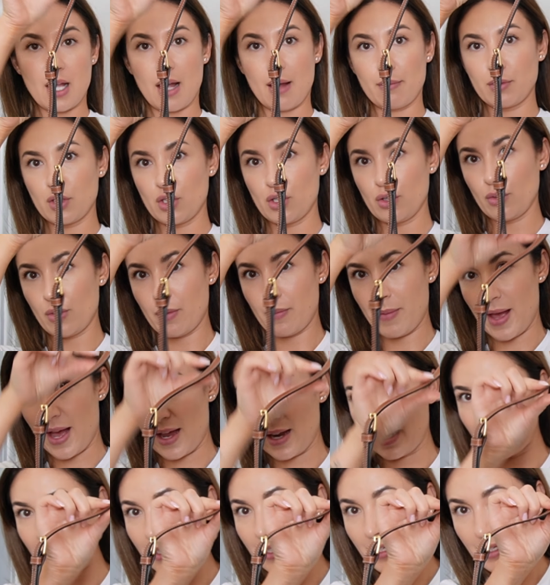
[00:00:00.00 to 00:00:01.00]
up to
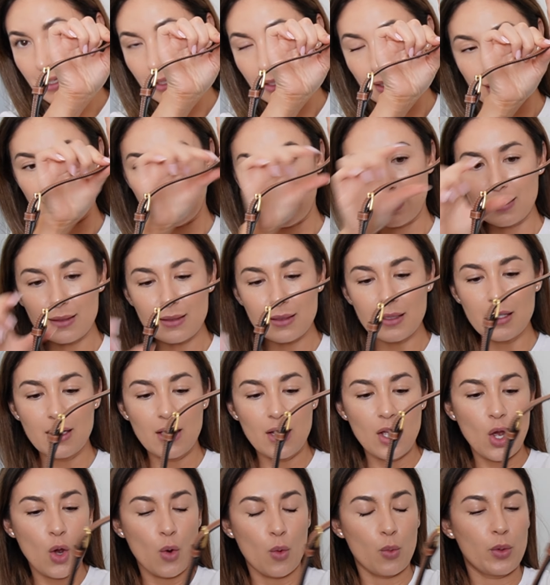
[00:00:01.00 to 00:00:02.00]
about here,
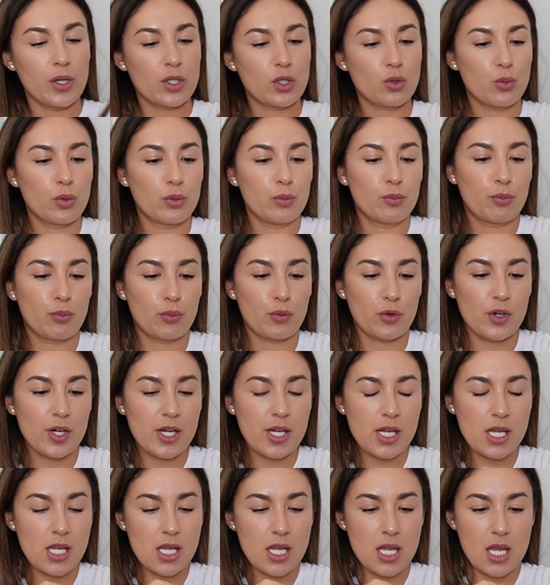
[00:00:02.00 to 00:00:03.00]
which will
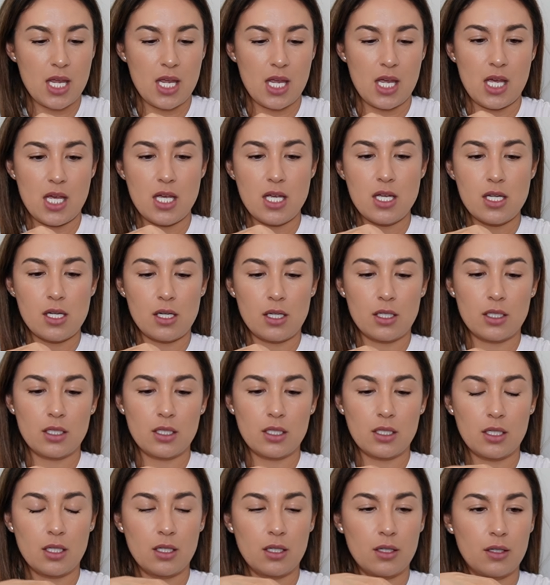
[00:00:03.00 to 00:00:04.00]
bring
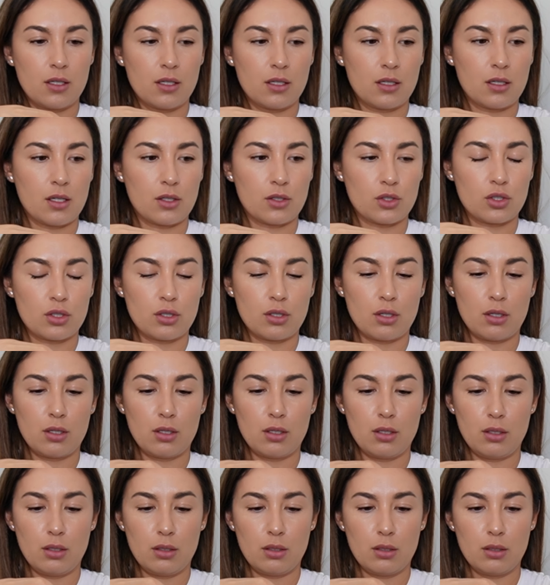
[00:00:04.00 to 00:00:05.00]
it, I'll show
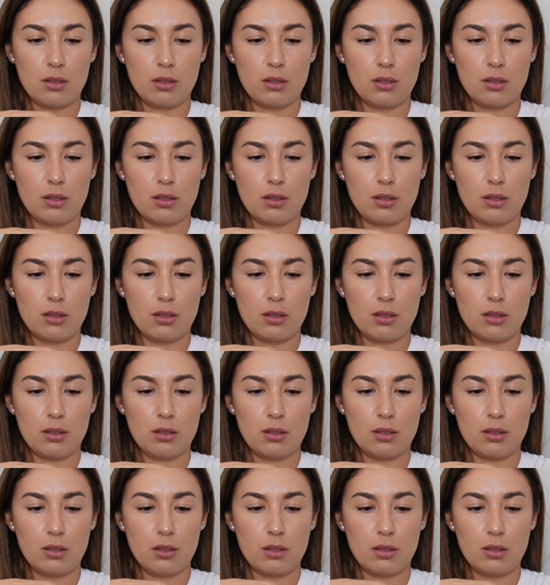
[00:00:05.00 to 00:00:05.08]
you,